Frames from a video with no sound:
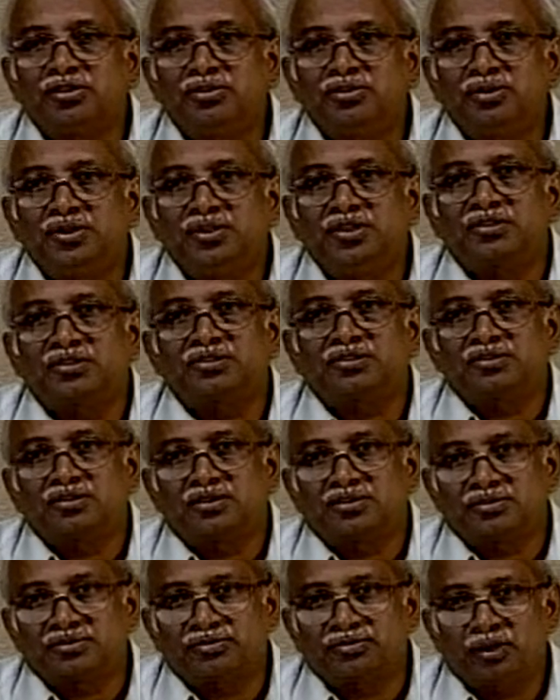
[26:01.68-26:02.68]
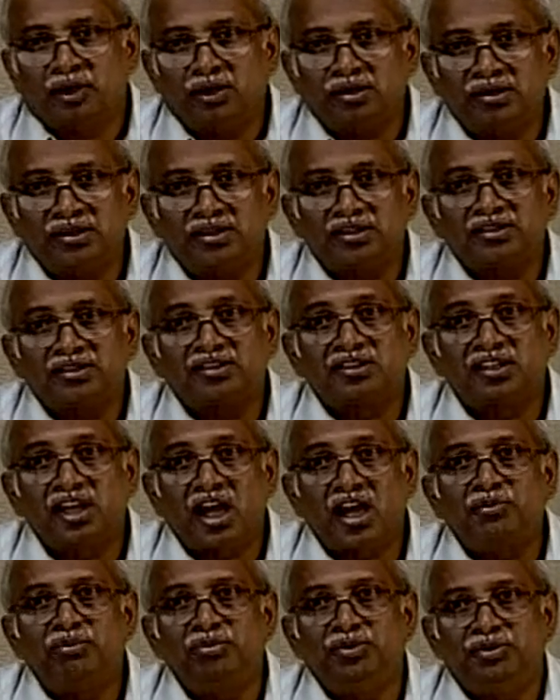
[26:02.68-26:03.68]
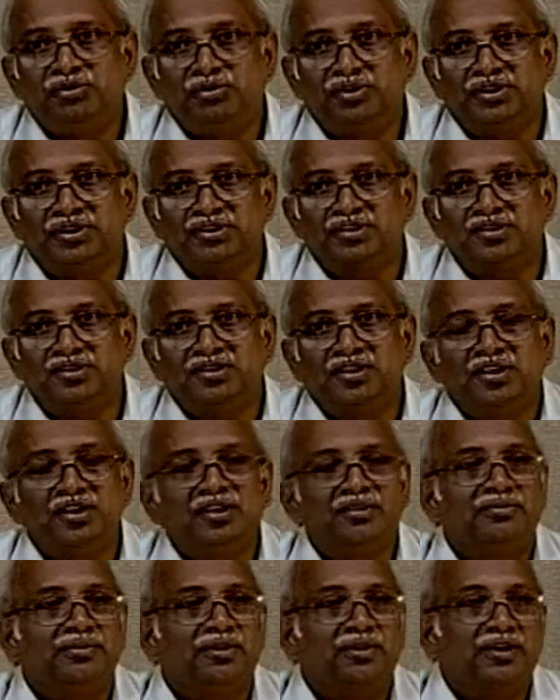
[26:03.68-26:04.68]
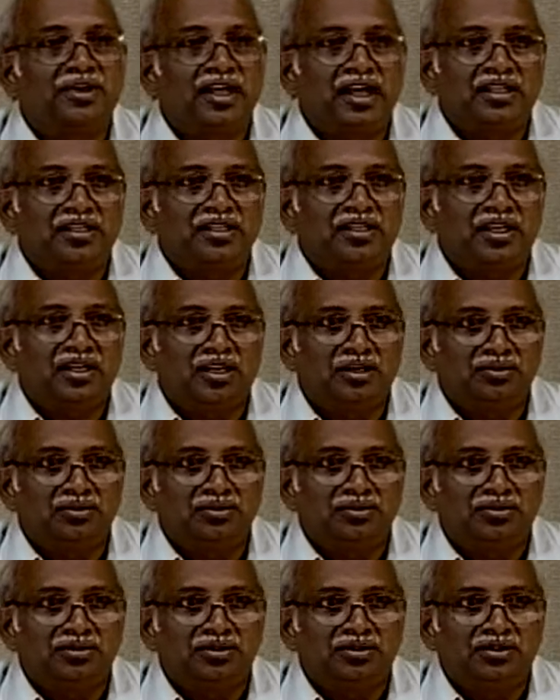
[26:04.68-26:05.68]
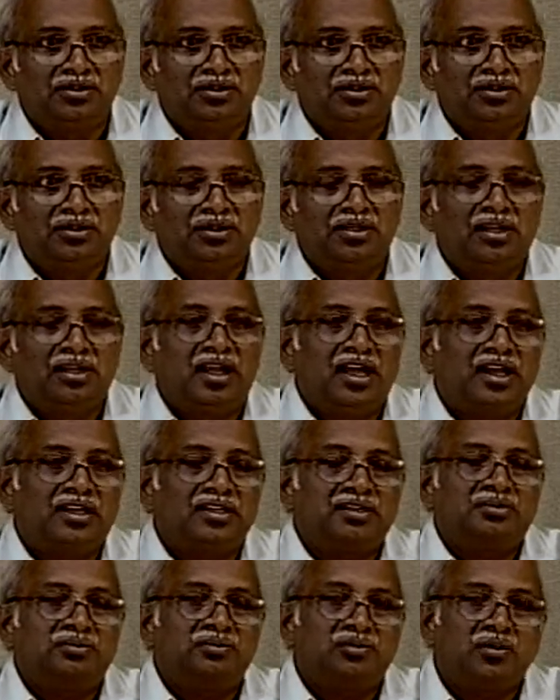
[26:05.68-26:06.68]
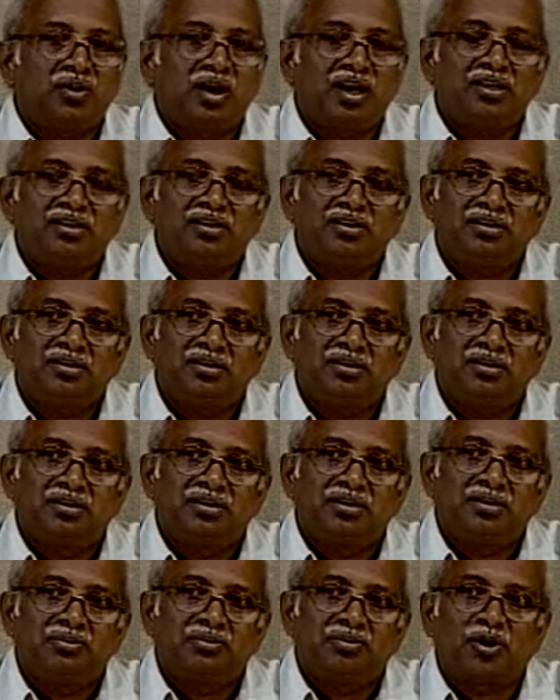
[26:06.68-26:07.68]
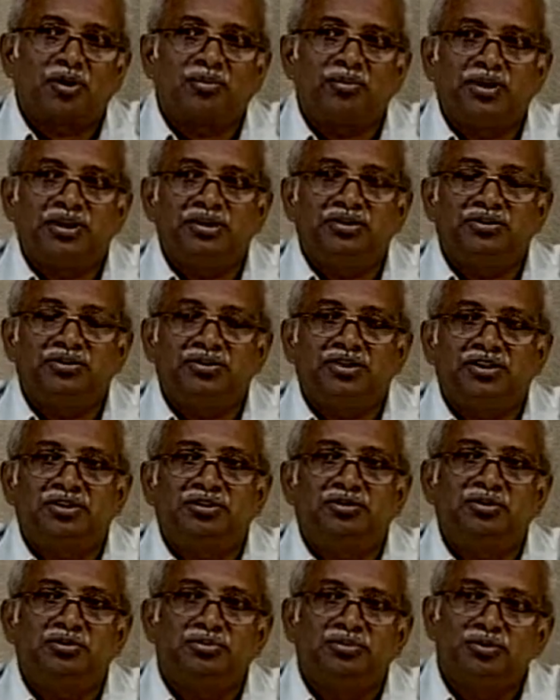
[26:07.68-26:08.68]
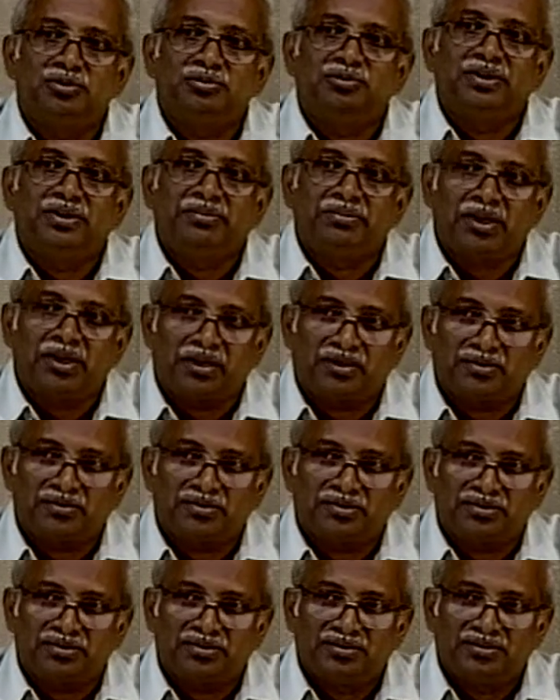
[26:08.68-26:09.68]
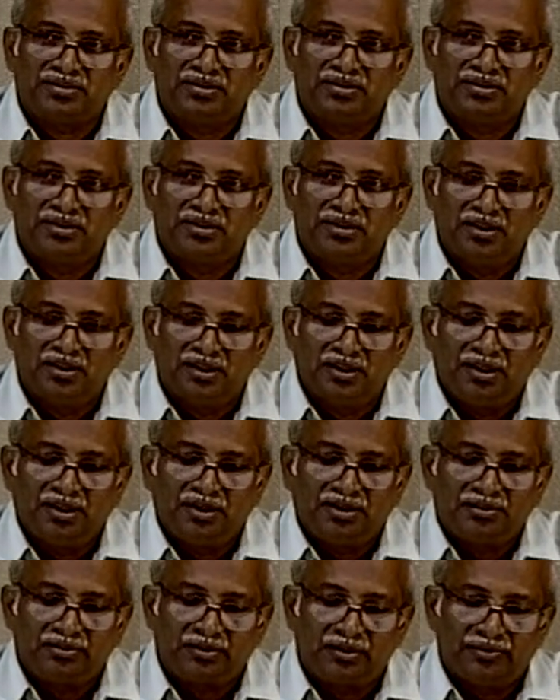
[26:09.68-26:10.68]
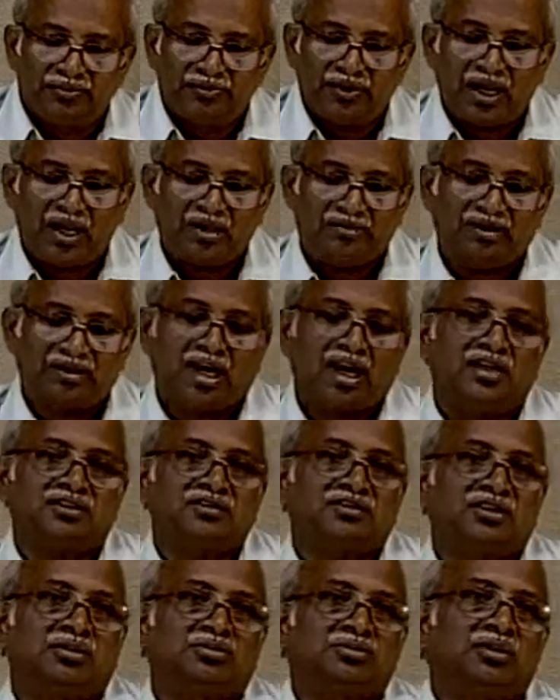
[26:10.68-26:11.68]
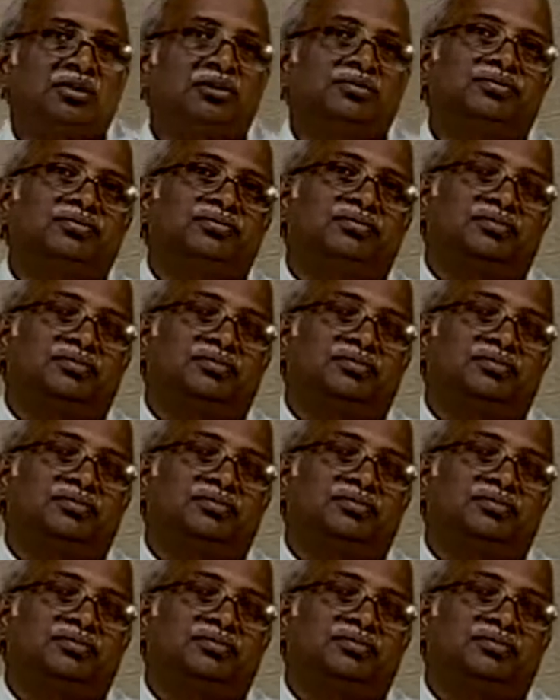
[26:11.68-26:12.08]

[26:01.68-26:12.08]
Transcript: units, smaller dump units for carrying cargo, and one propelled unit to move them around. So if you have large number of